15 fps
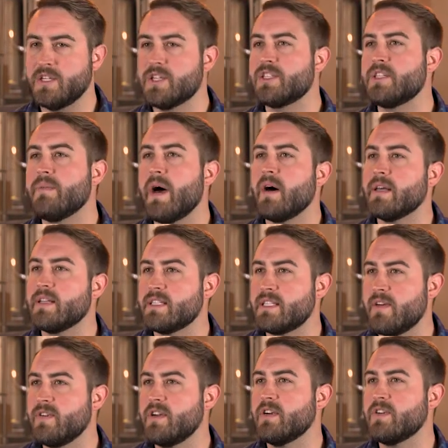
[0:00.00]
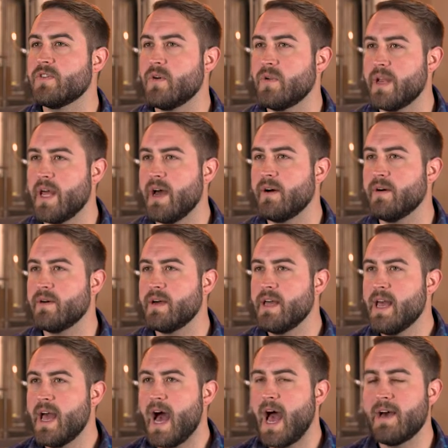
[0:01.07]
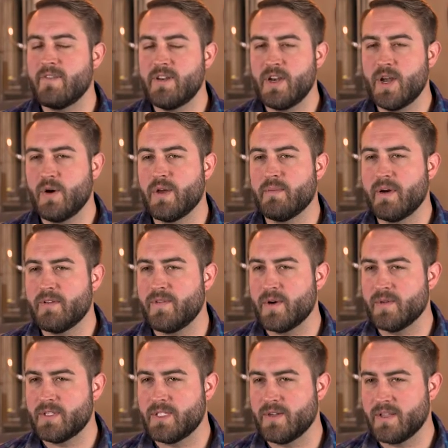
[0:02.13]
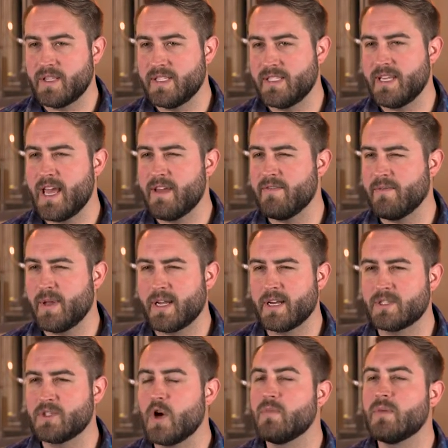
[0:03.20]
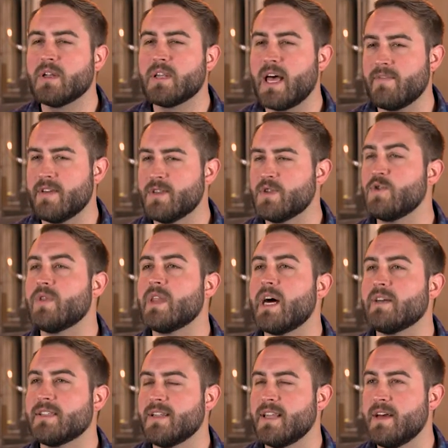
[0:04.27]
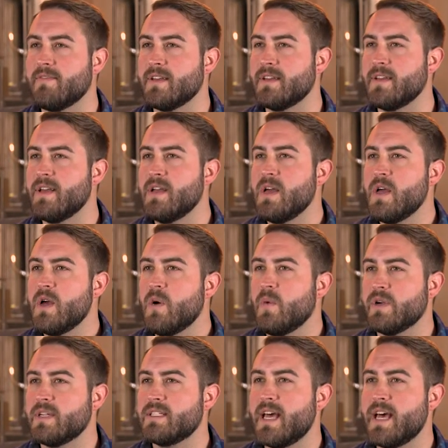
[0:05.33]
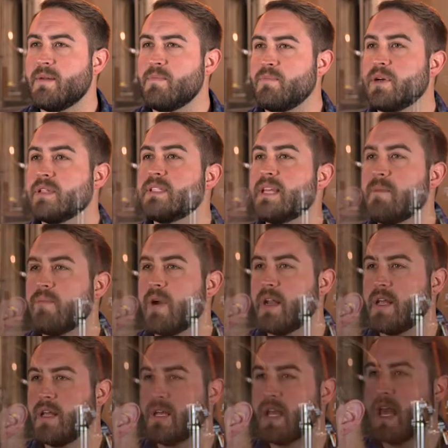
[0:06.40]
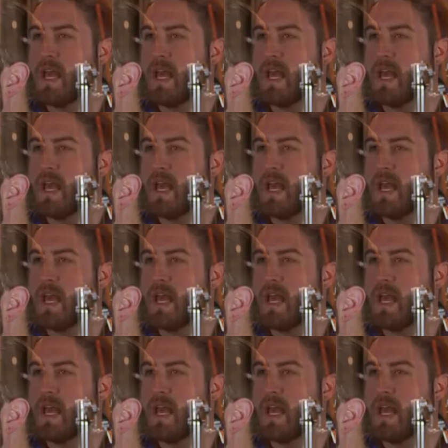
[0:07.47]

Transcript: just about at 7 years old now. I have a note in my phone still to this day from October 11th, 2011, which said, "Put St. Bread in a